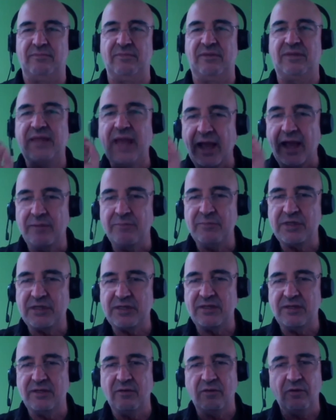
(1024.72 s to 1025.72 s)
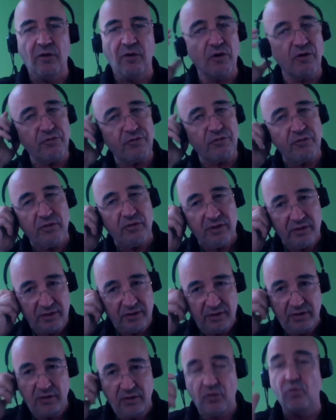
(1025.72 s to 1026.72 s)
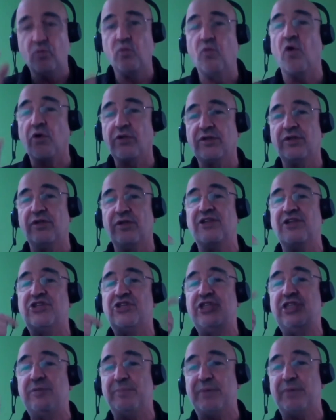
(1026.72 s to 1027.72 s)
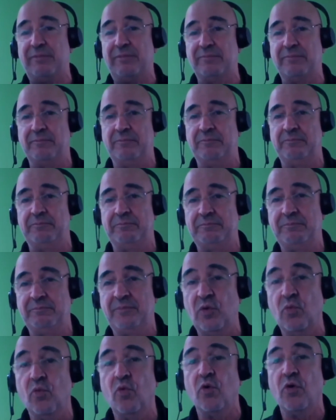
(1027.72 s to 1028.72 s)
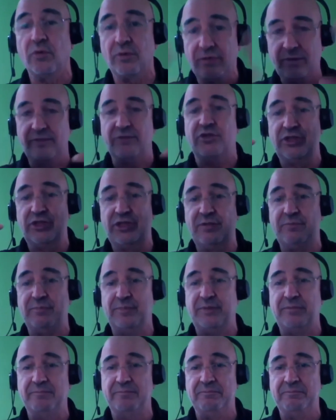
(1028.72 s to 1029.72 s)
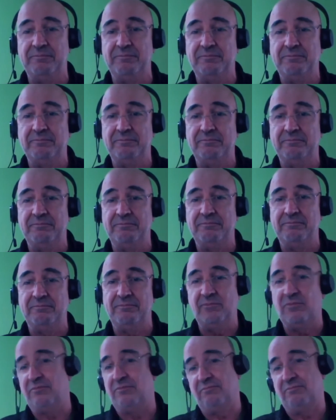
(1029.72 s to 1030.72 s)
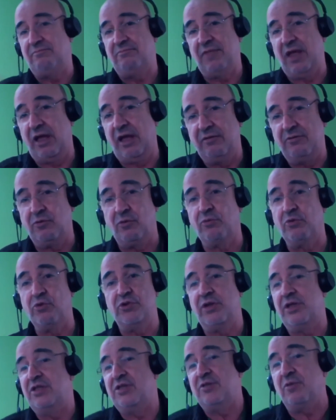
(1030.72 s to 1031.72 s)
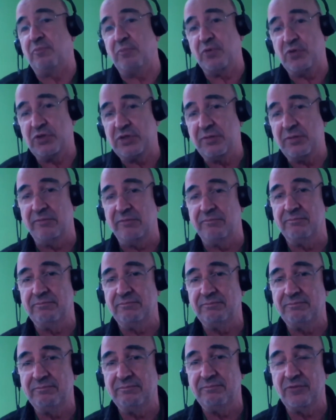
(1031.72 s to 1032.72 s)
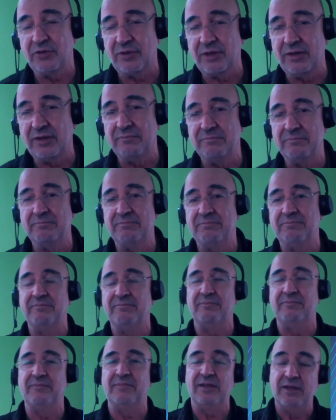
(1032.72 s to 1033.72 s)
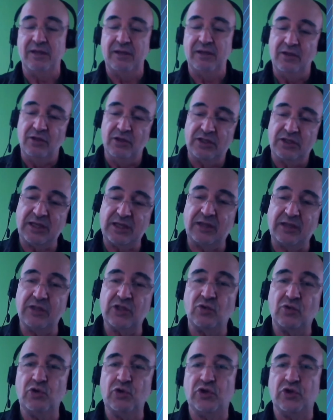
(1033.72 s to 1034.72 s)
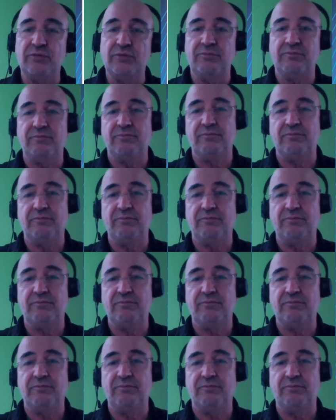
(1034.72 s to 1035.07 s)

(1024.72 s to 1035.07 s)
times of world GDP. World GDP. Then, conclusion, it's not possible. Okay. Second solution,